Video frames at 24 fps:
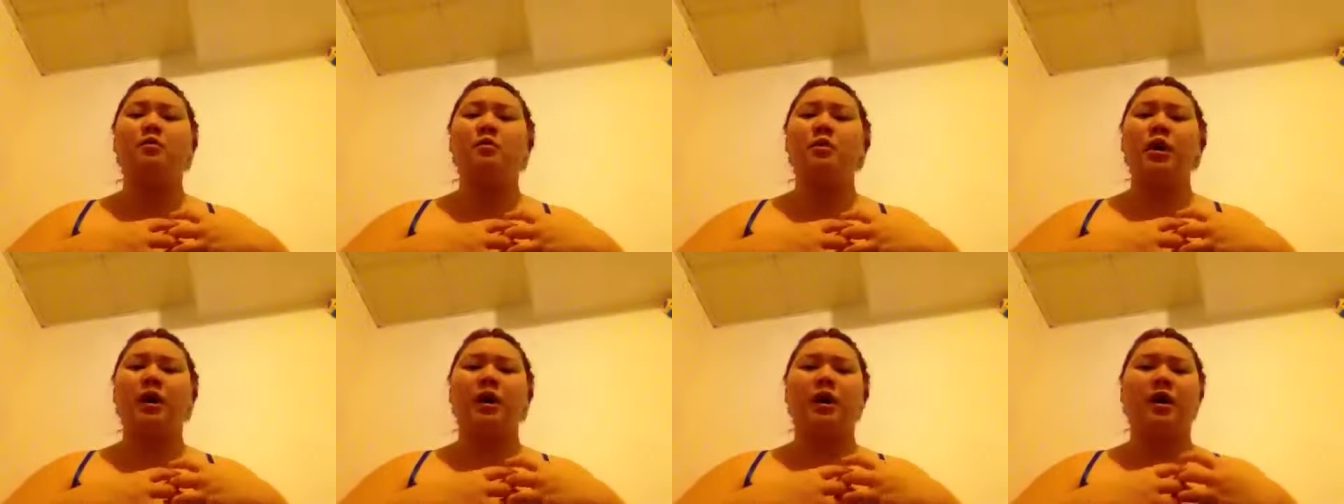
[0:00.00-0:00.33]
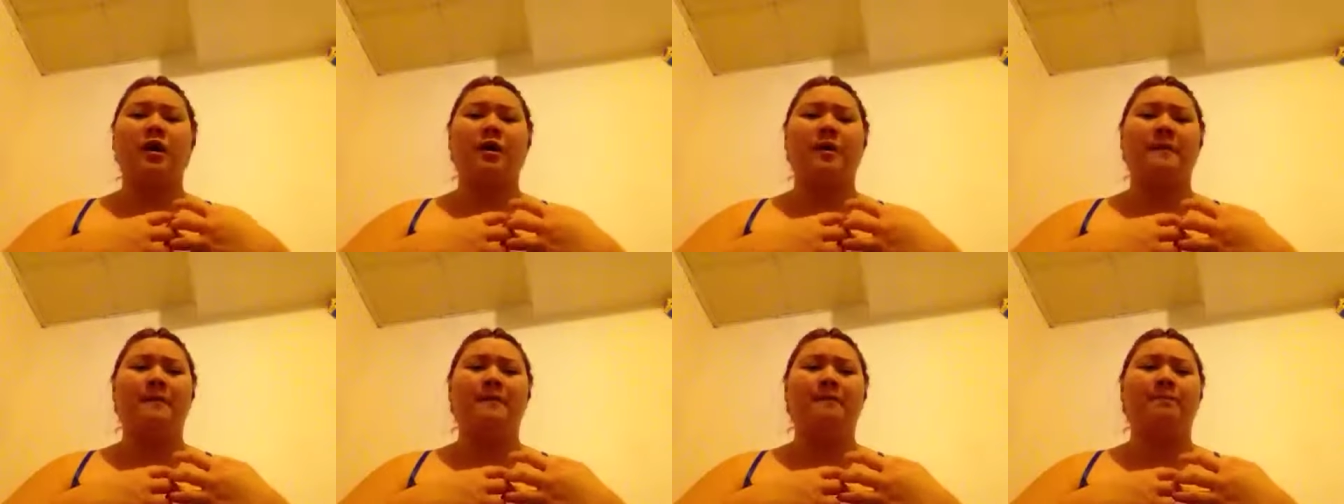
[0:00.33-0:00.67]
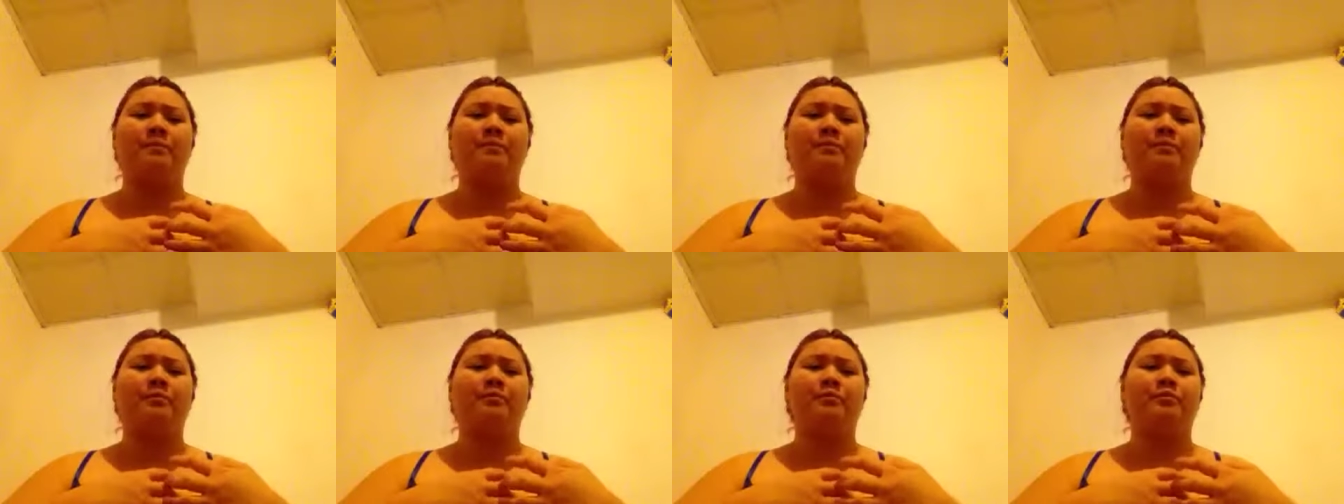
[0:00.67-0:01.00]

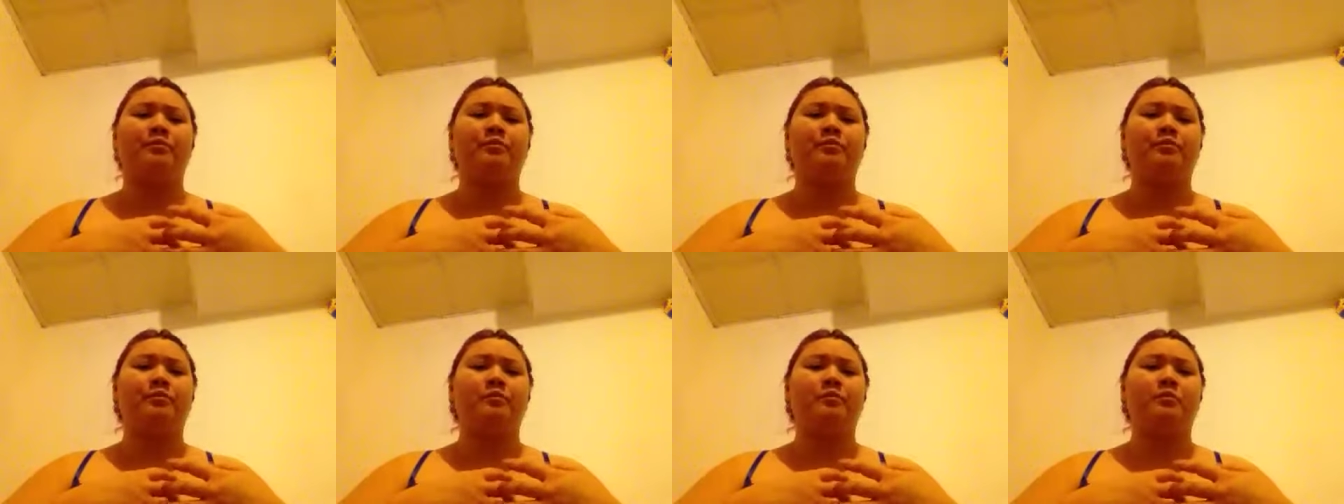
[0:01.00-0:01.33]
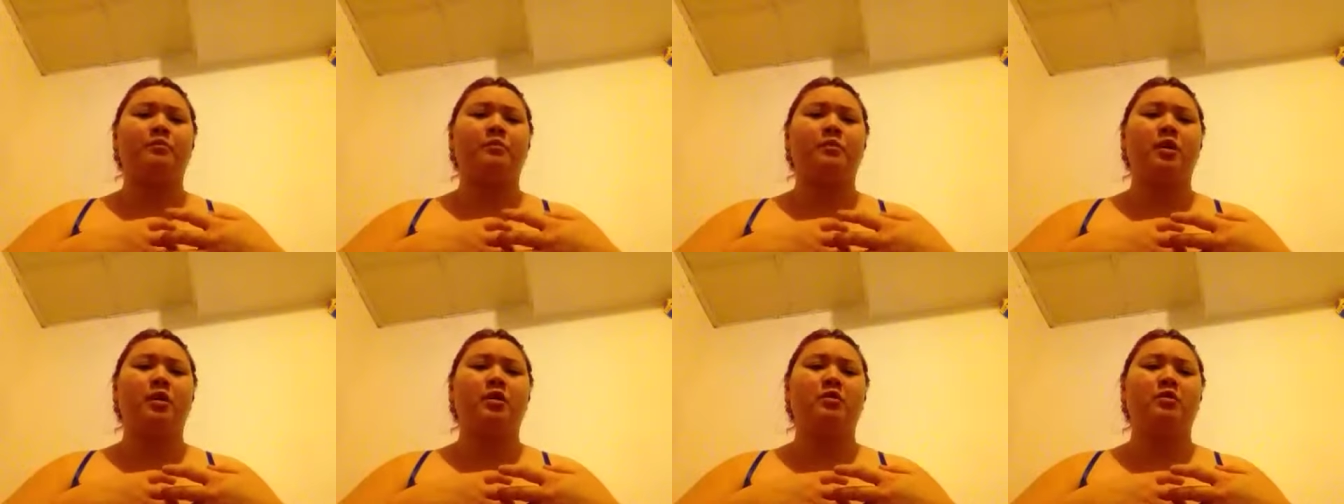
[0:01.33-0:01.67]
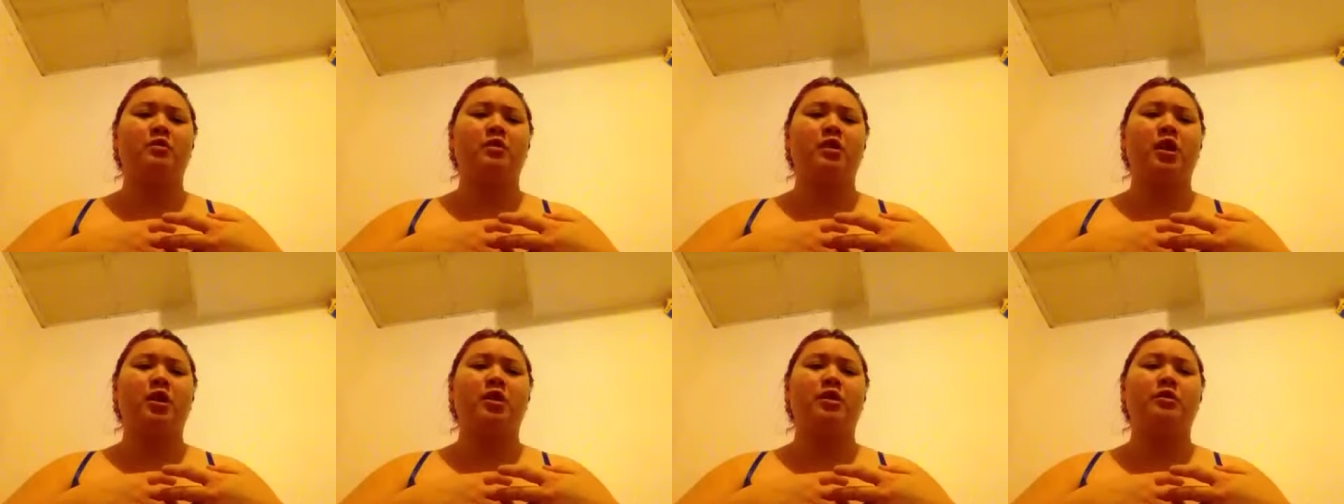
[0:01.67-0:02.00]
Um,
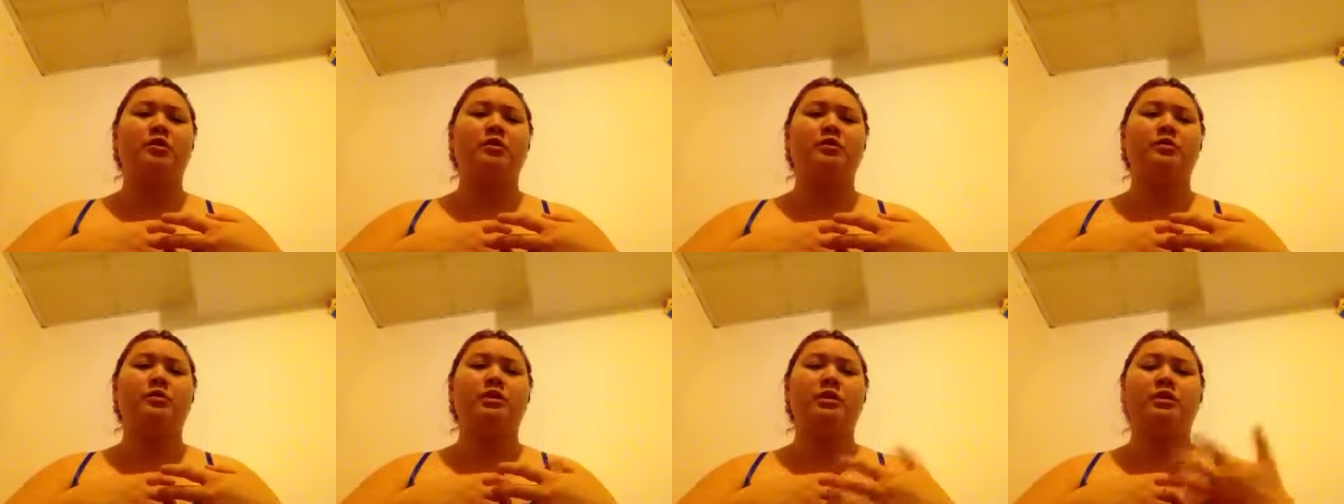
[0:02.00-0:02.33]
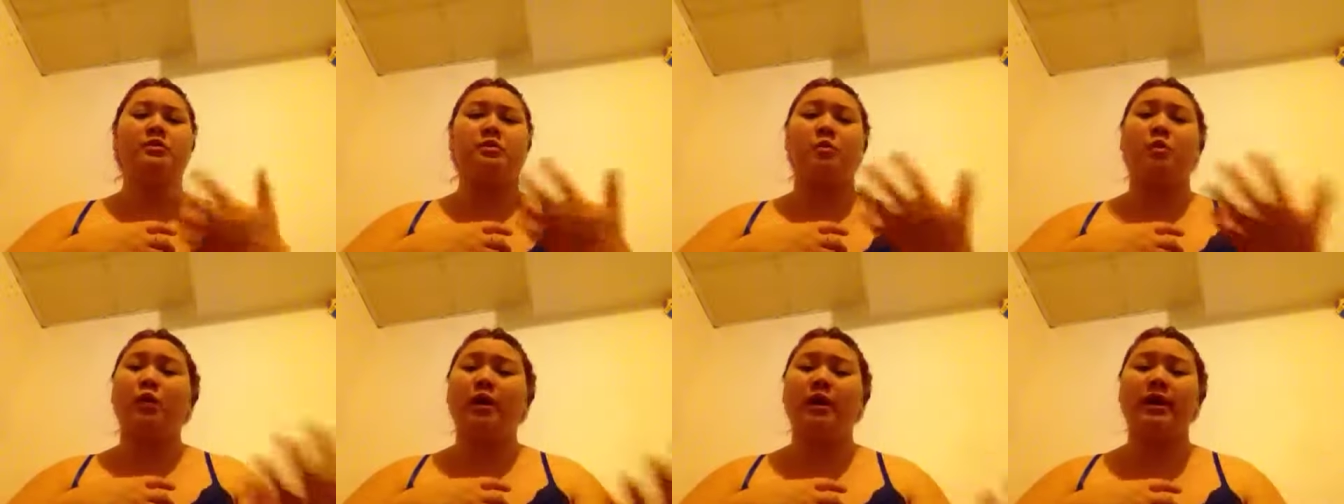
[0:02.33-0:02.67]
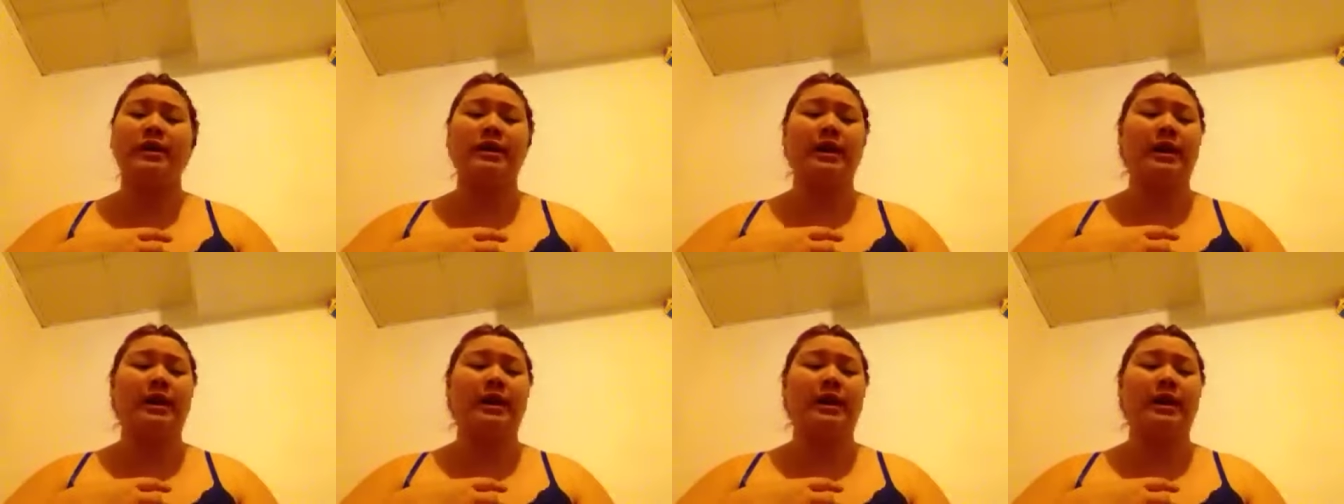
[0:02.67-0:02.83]
are you disappointed